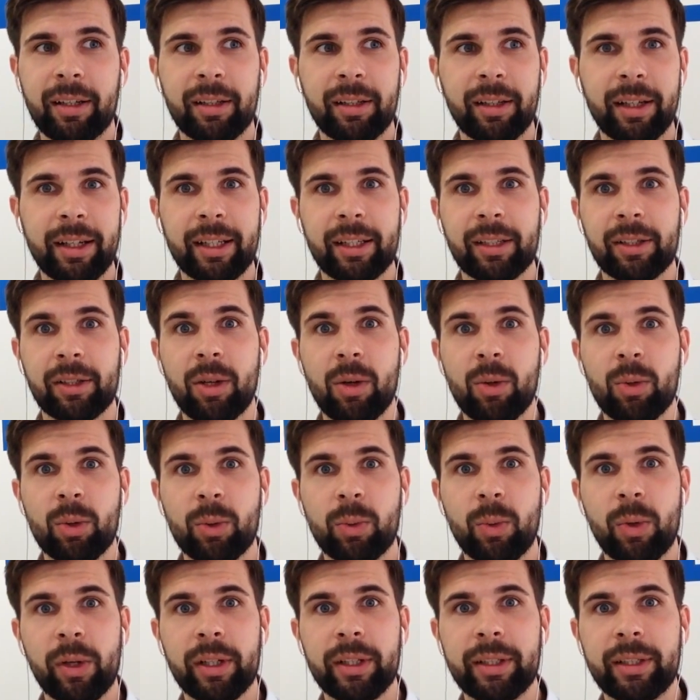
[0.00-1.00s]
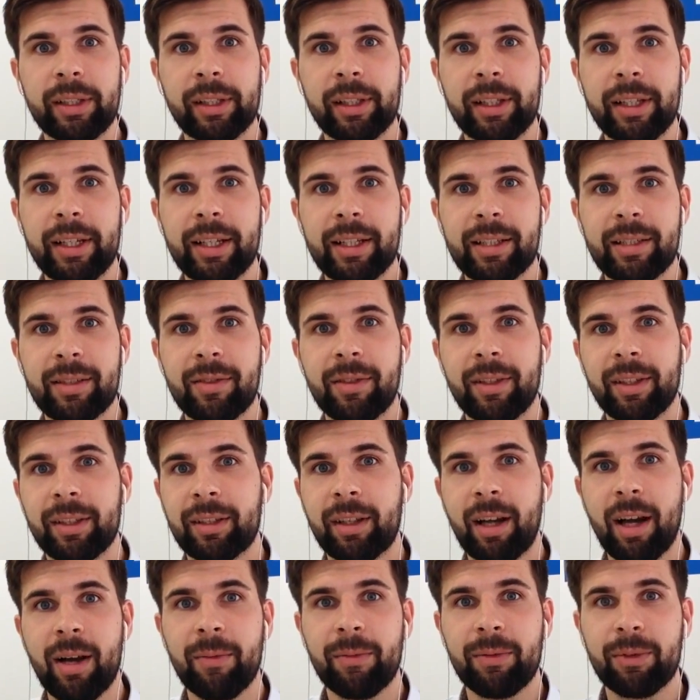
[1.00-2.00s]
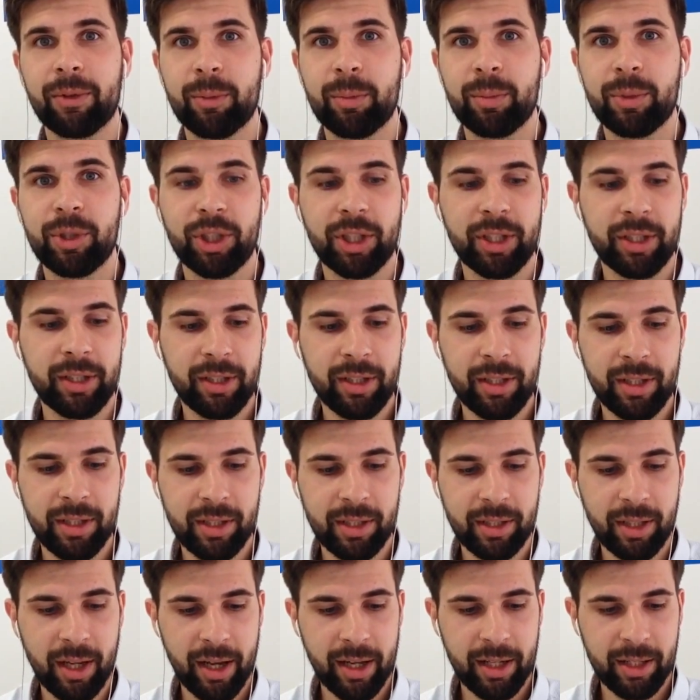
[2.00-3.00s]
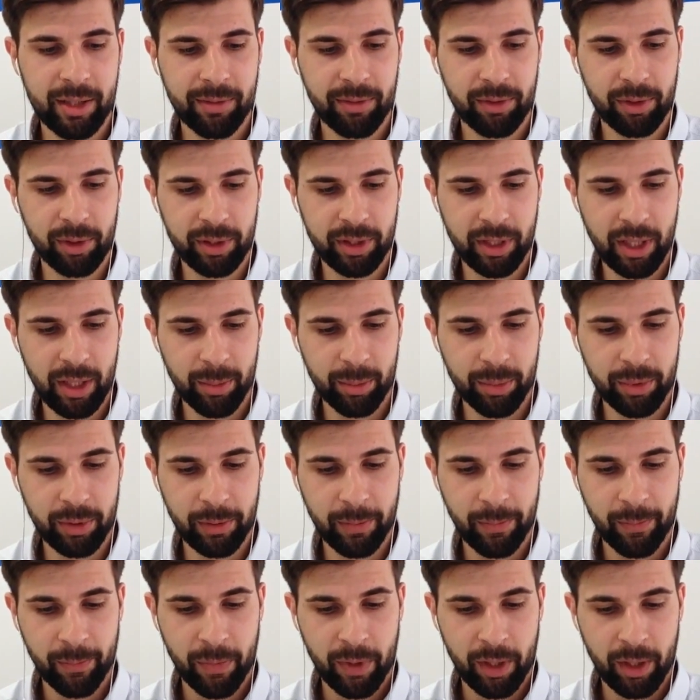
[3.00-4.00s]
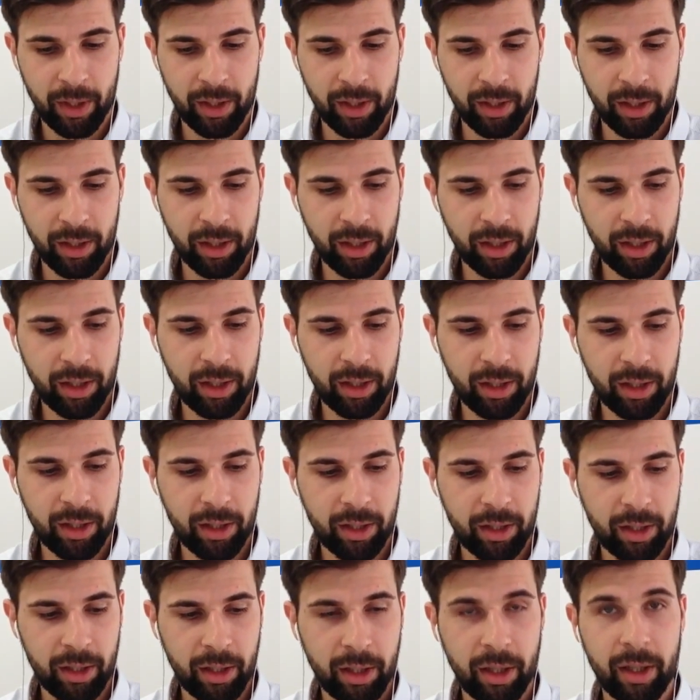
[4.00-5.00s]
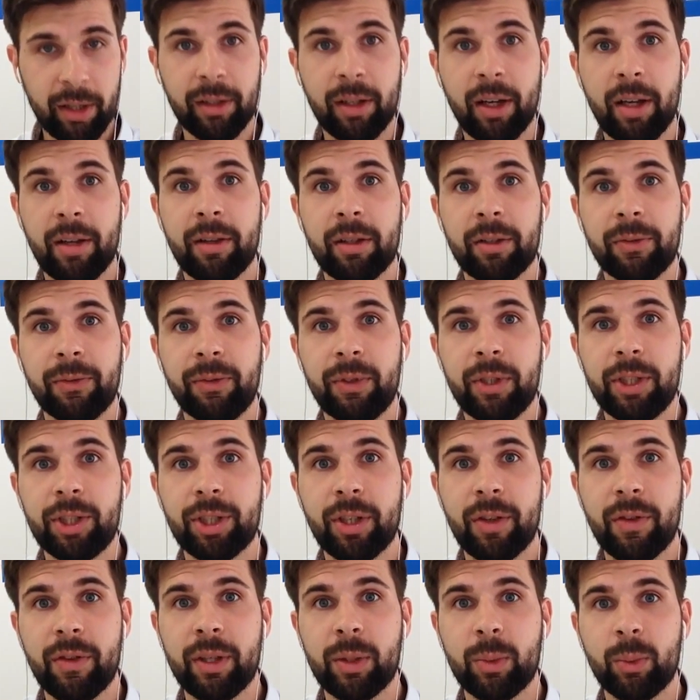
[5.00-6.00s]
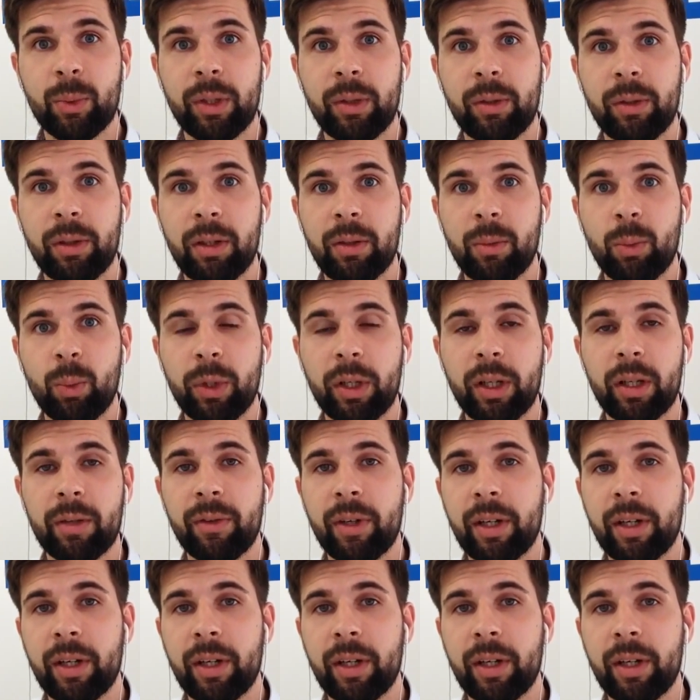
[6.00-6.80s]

like low quality links that come from Chinese sites, for example. Another feature that we have